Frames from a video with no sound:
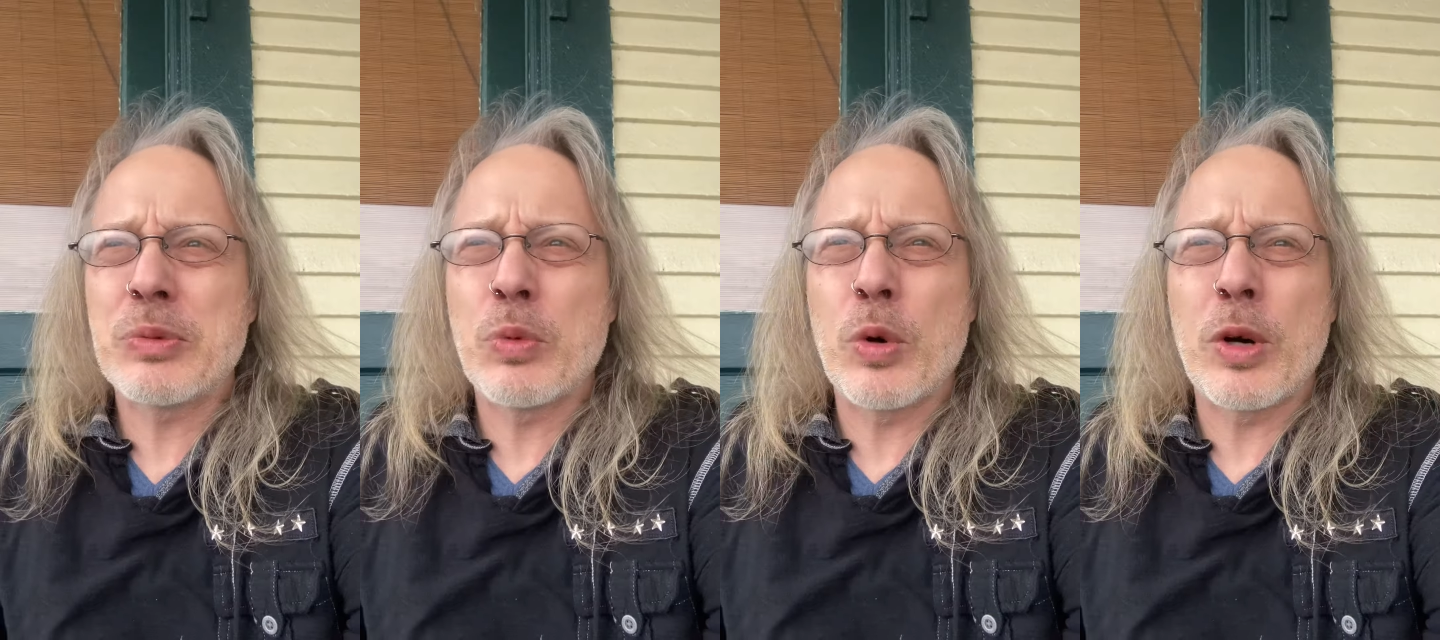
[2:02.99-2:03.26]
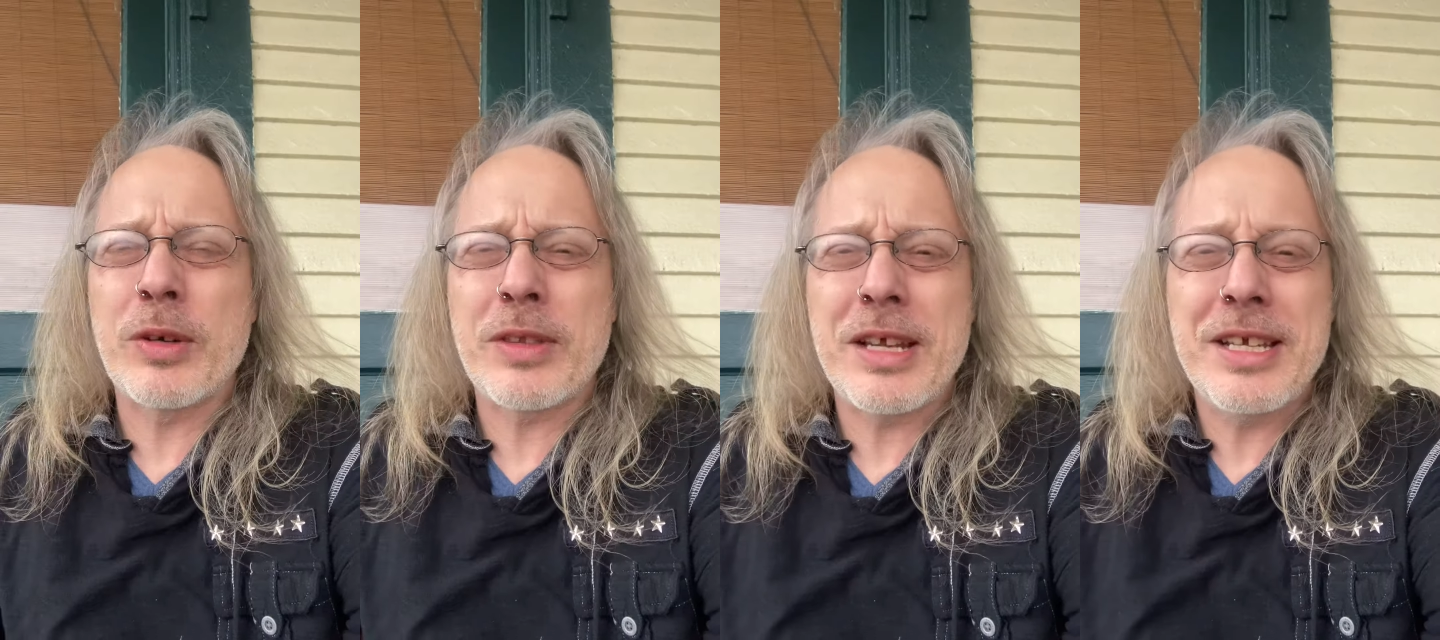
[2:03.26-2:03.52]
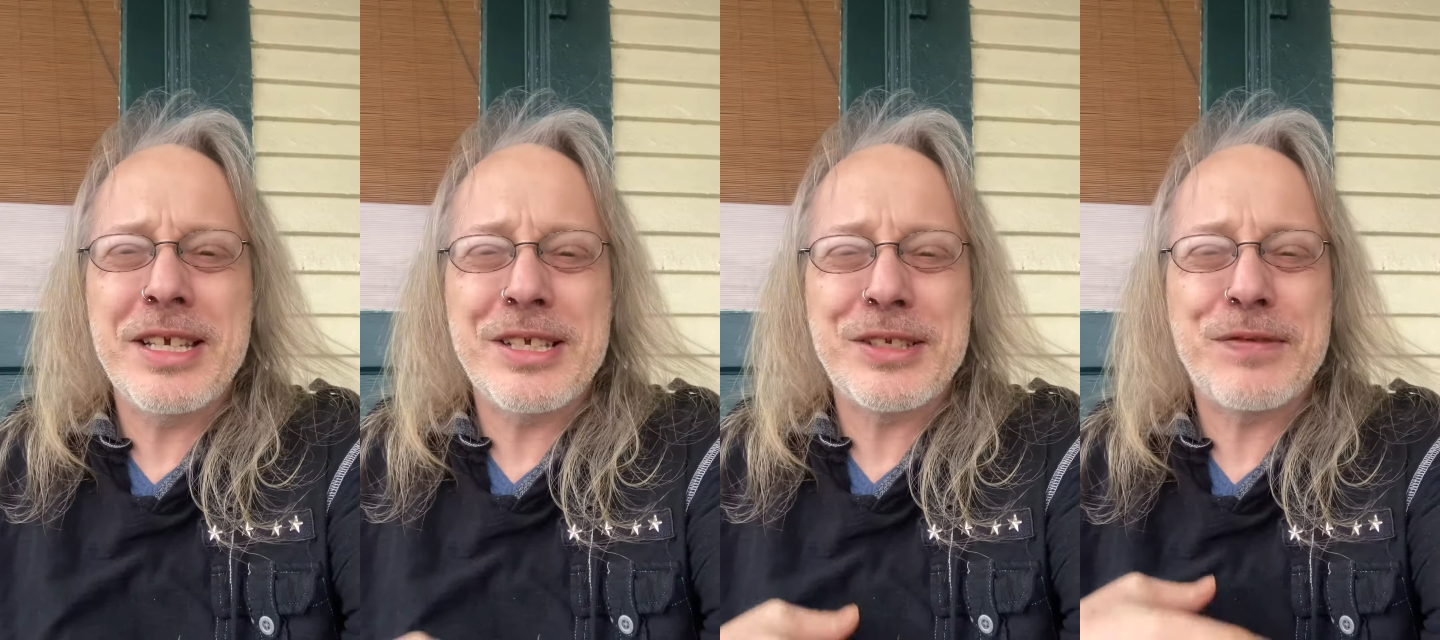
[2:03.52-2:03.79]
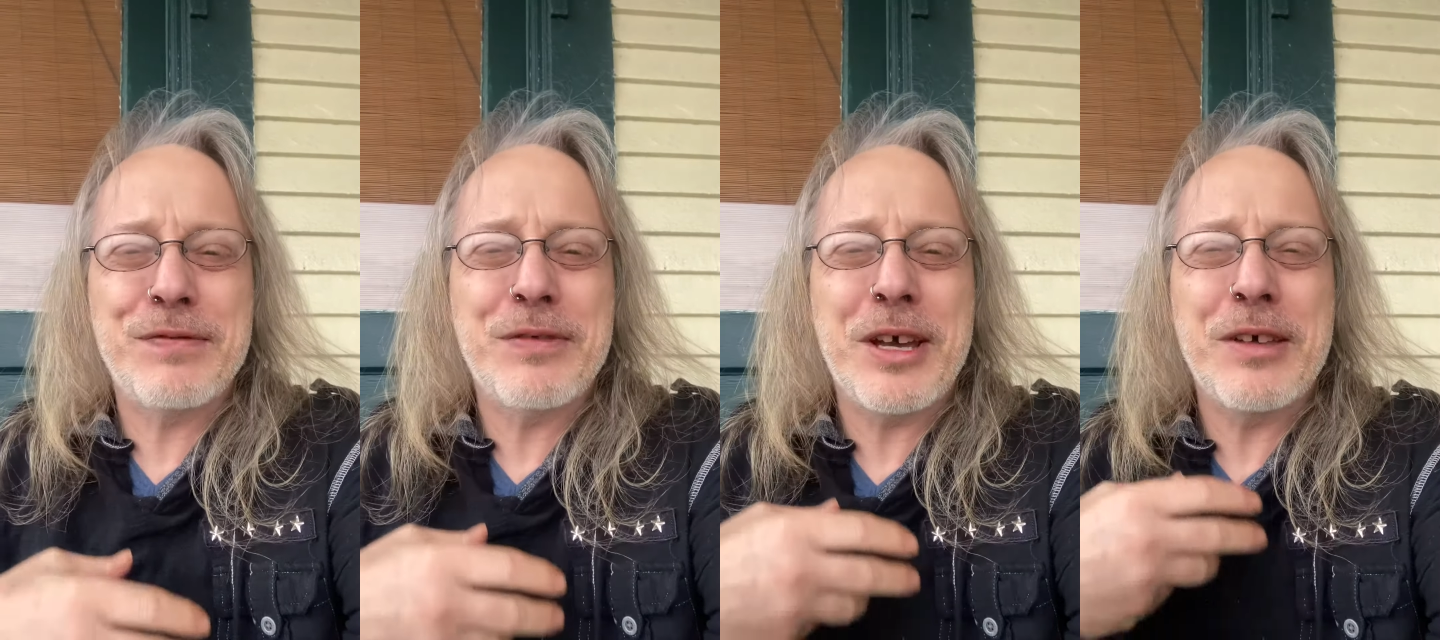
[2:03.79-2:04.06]
work, that he
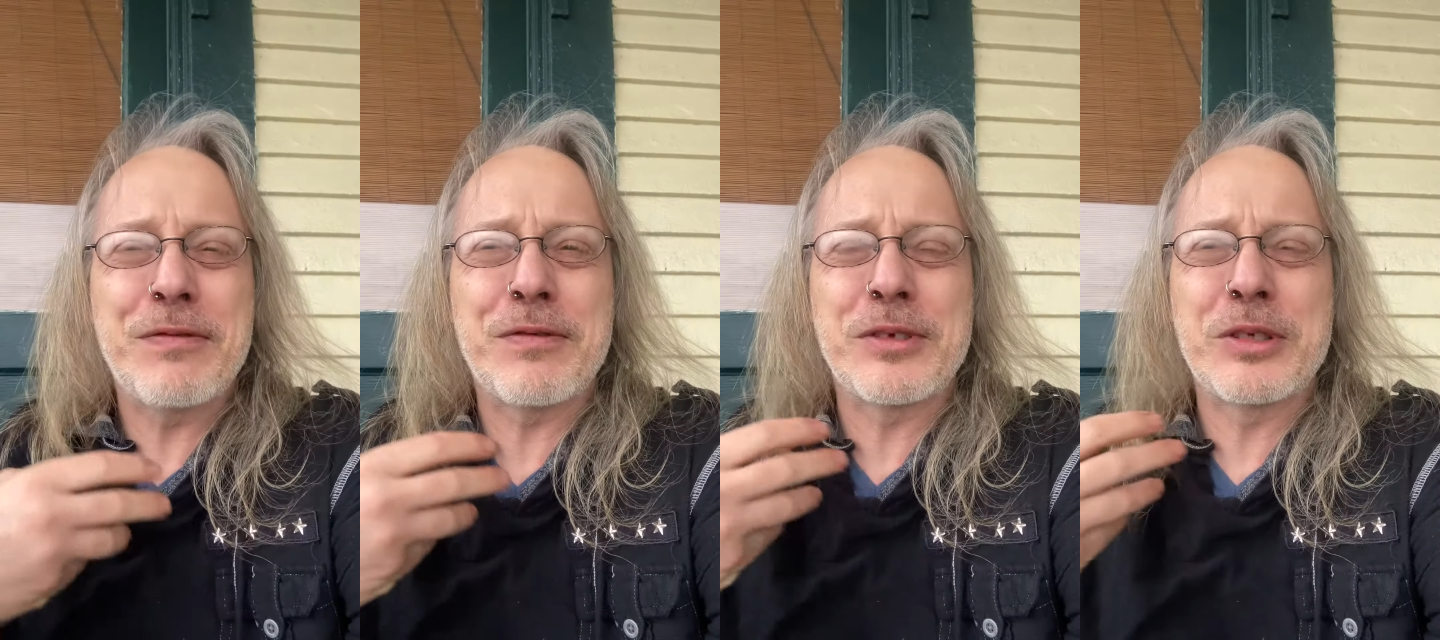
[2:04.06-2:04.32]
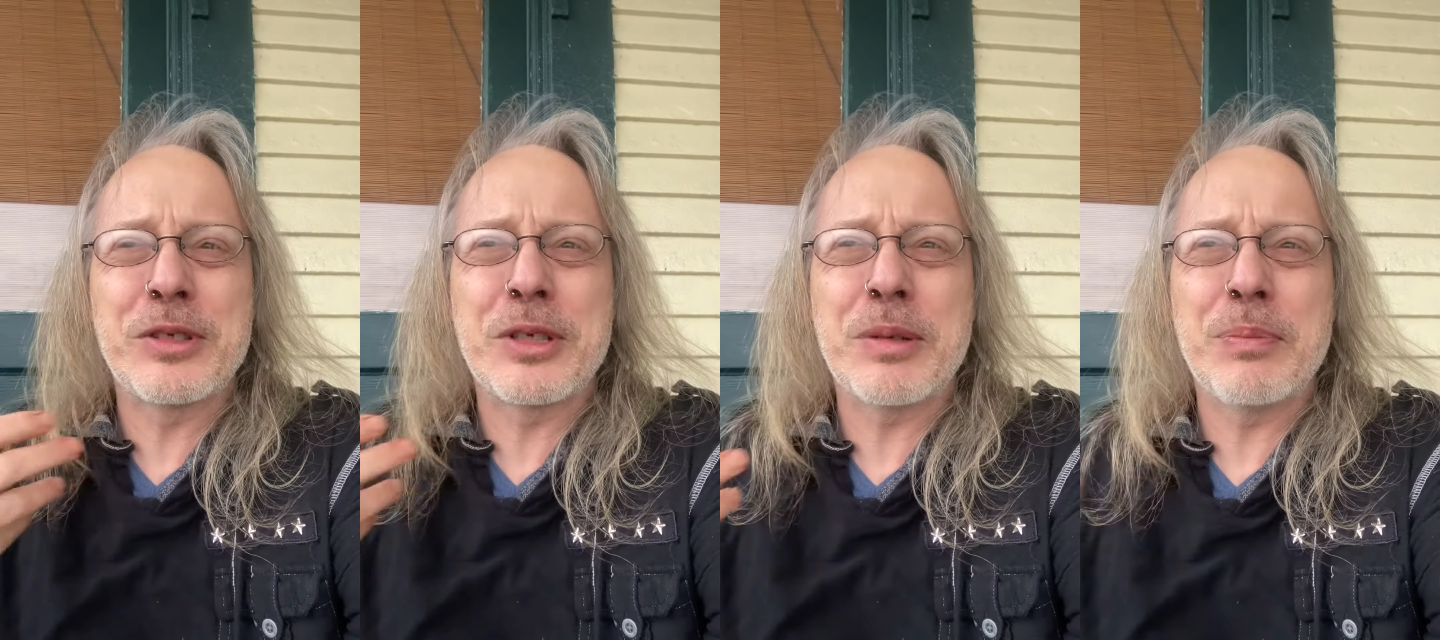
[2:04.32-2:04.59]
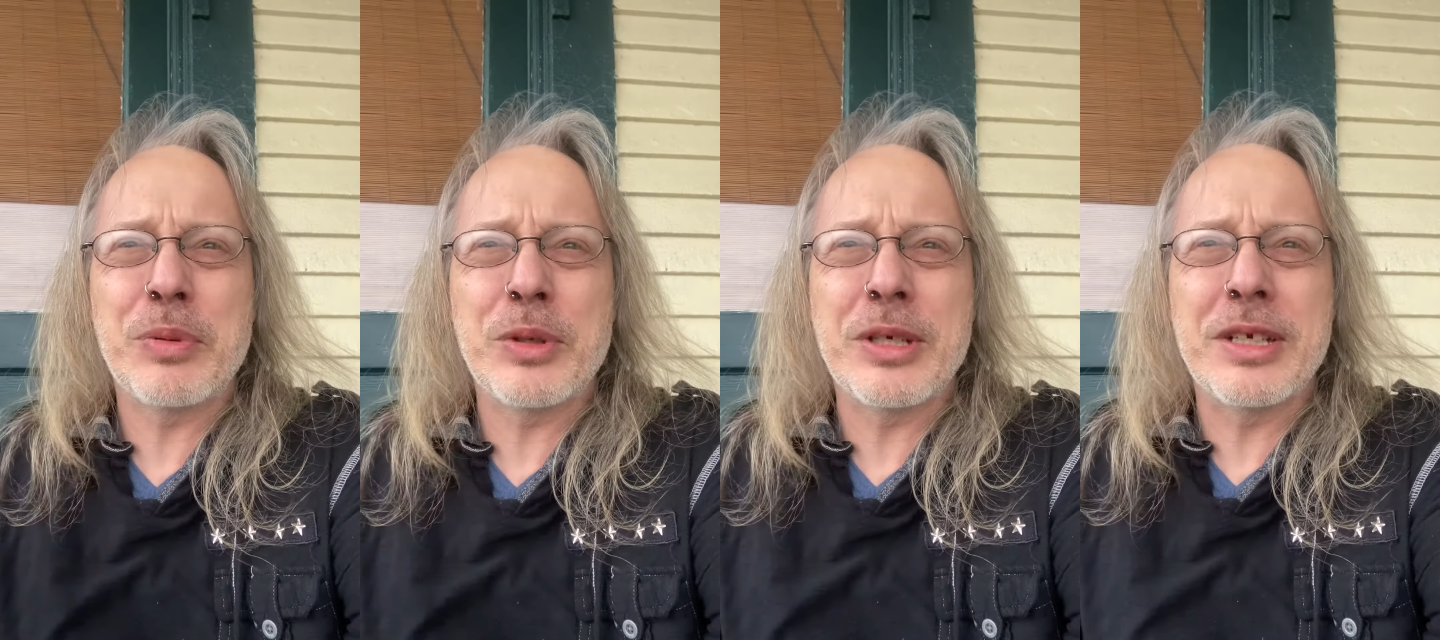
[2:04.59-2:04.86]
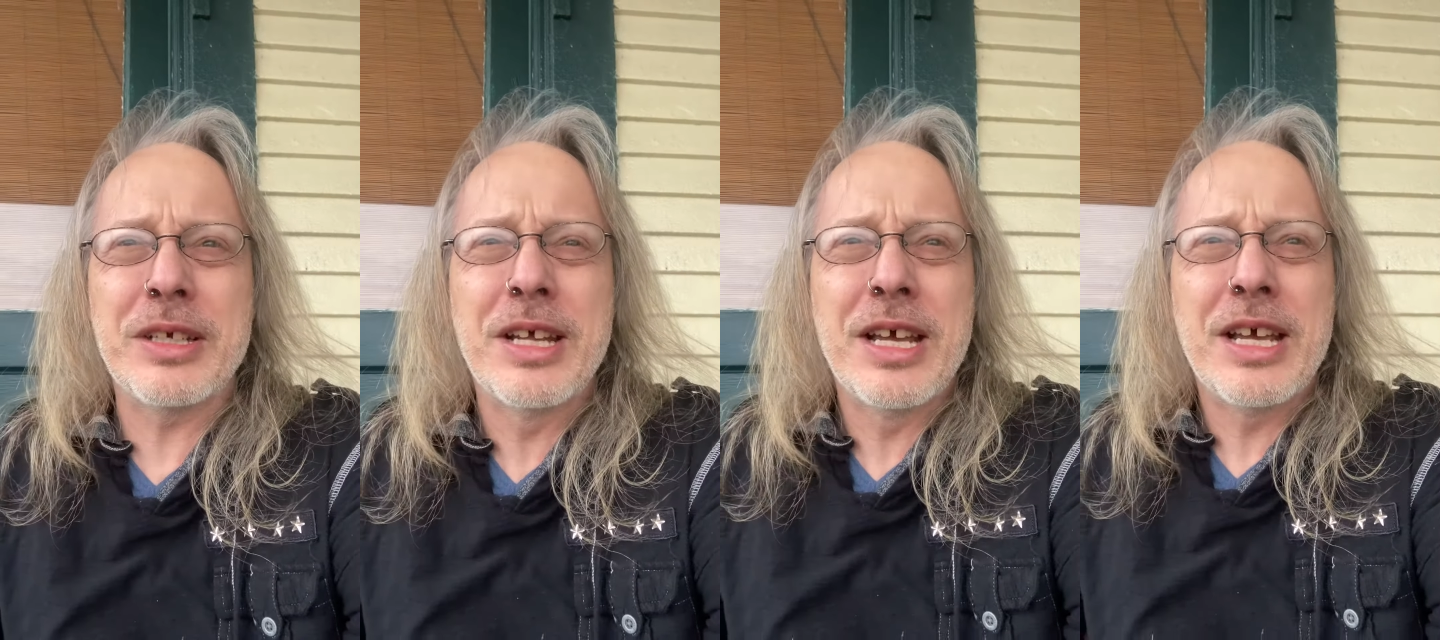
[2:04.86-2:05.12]
is faithful to
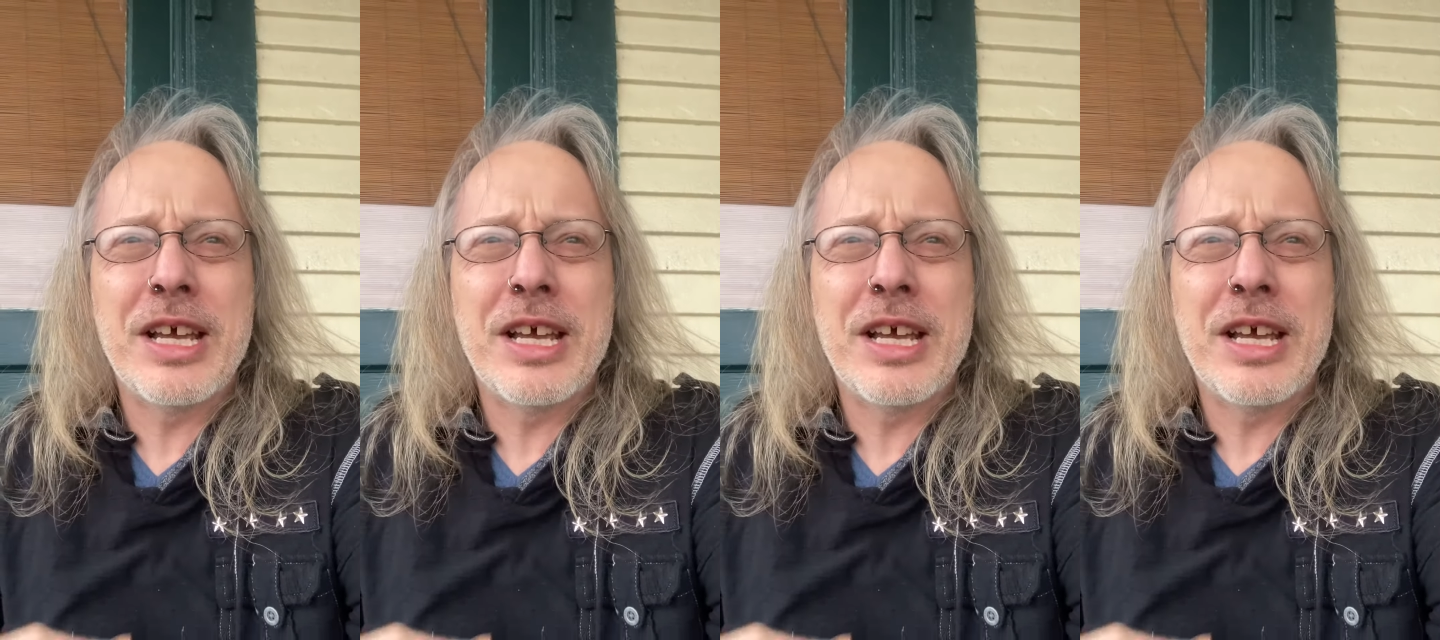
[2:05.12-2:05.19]
complete it,